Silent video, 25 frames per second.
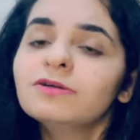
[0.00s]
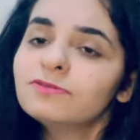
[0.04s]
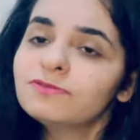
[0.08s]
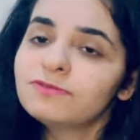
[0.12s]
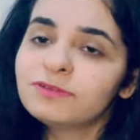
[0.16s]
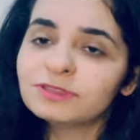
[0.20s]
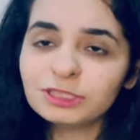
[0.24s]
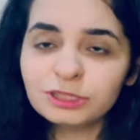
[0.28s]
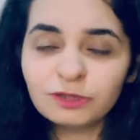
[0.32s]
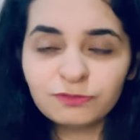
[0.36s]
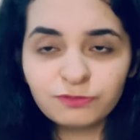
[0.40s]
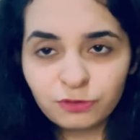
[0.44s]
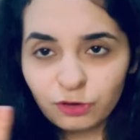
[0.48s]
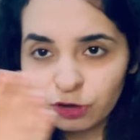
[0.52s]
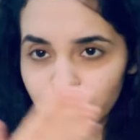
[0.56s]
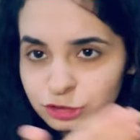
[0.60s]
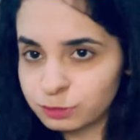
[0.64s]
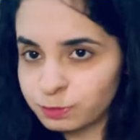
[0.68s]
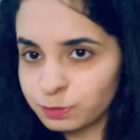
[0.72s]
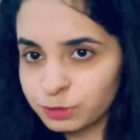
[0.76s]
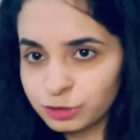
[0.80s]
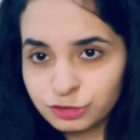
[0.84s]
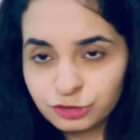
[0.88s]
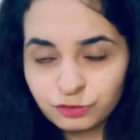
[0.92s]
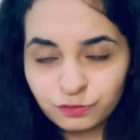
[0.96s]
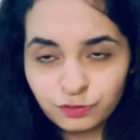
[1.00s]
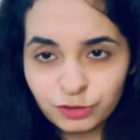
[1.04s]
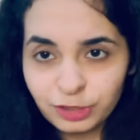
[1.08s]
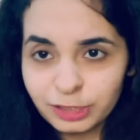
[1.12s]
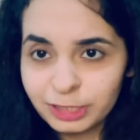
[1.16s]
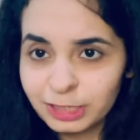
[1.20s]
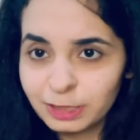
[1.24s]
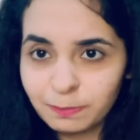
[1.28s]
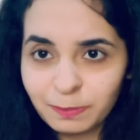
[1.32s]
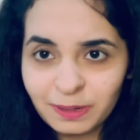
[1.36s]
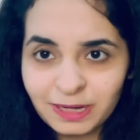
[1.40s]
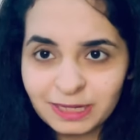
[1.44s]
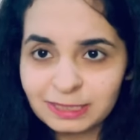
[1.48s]
free of cost because you've
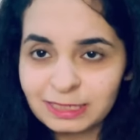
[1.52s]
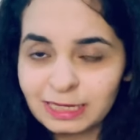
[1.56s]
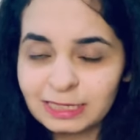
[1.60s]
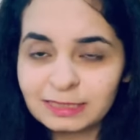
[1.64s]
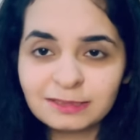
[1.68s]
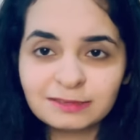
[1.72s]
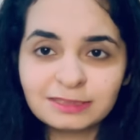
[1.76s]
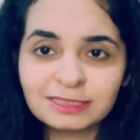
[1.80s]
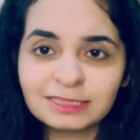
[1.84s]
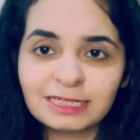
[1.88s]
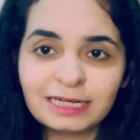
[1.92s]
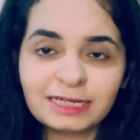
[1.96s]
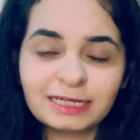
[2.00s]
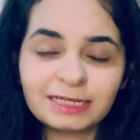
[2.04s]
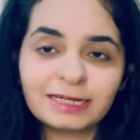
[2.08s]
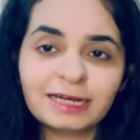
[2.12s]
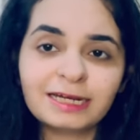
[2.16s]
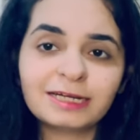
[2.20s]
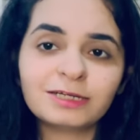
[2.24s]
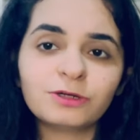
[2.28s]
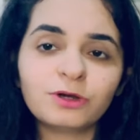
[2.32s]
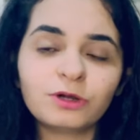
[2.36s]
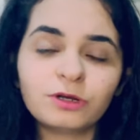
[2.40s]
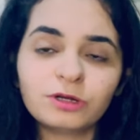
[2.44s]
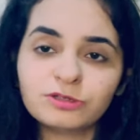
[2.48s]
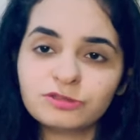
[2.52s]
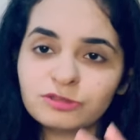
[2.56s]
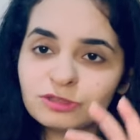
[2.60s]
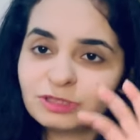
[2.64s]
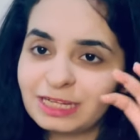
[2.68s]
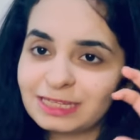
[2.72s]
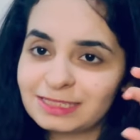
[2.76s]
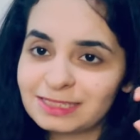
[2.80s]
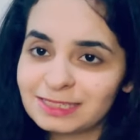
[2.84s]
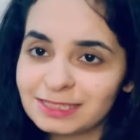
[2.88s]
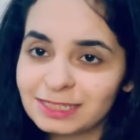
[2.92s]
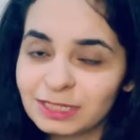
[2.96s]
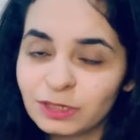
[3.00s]
already paid that $399 so
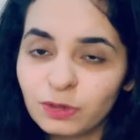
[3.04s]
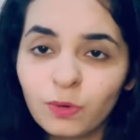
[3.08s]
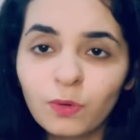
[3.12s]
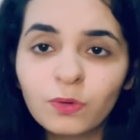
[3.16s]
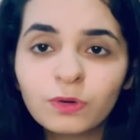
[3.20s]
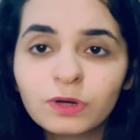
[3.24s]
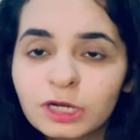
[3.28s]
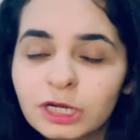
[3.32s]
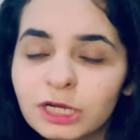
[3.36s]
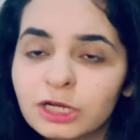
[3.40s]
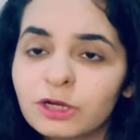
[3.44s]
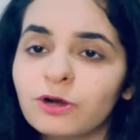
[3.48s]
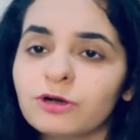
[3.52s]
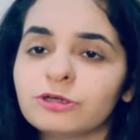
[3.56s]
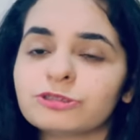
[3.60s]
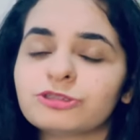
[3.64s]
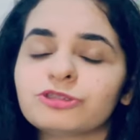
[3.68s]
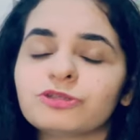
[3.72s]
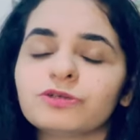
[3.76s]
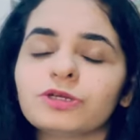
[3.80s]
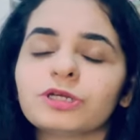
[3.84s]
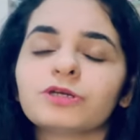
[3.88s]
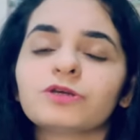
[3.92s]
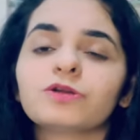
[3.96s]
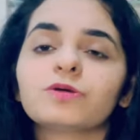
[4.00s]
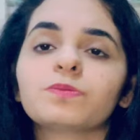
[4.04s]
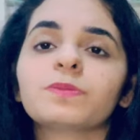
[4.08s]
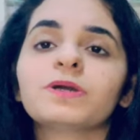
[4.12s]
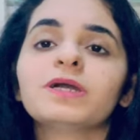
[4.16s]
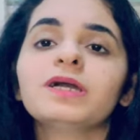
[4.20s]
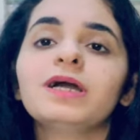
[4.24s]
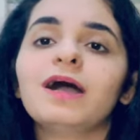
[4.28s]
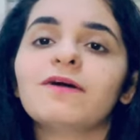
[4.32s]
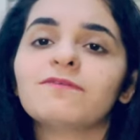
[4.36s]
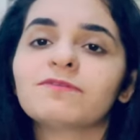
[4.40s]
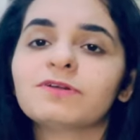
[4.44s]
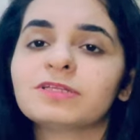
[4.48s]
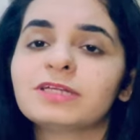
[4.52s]
that's the only cost you need to pay
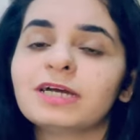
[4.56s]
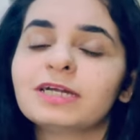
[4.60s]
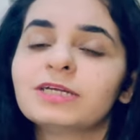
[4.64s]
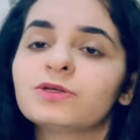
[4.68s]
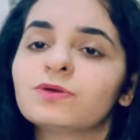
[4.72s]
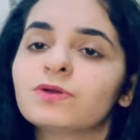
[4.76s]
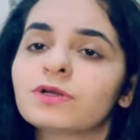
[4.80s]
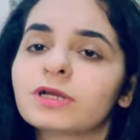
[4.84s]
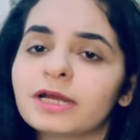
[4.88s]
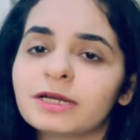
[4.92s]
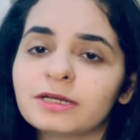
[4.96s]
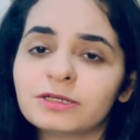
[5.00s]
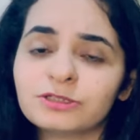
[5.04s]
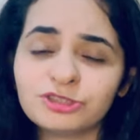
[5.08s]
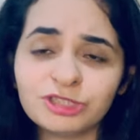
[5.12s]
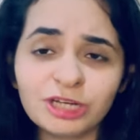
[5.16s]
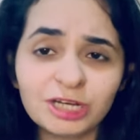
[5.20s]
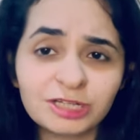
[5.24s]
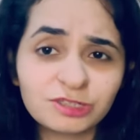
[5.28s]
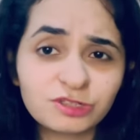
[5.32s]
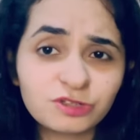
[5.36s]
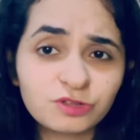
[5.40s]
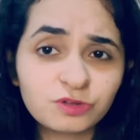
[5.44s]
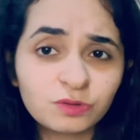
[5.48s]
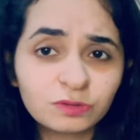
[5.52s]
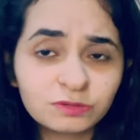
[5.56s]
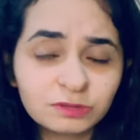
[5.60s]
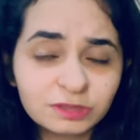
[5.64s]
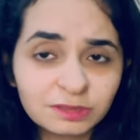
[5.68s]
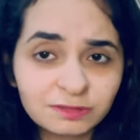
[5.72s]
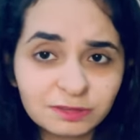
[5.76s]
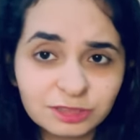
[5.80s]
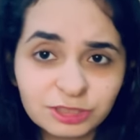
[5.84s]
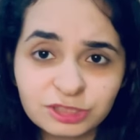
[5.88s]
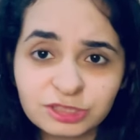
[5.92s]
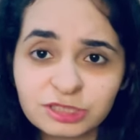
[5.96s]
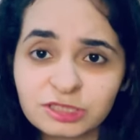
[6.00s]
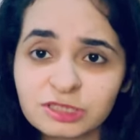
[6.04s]
after that you'll get a chance to
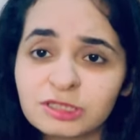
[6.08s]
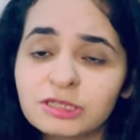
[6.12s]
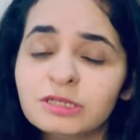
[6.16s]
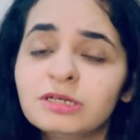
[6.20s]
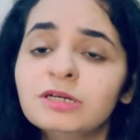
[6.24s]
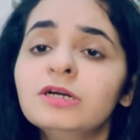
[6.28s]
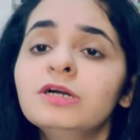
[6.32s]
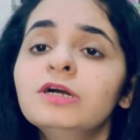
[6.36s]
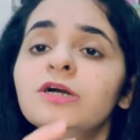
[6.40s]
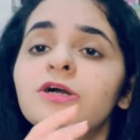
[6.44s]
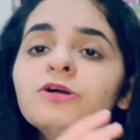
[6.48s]
re-register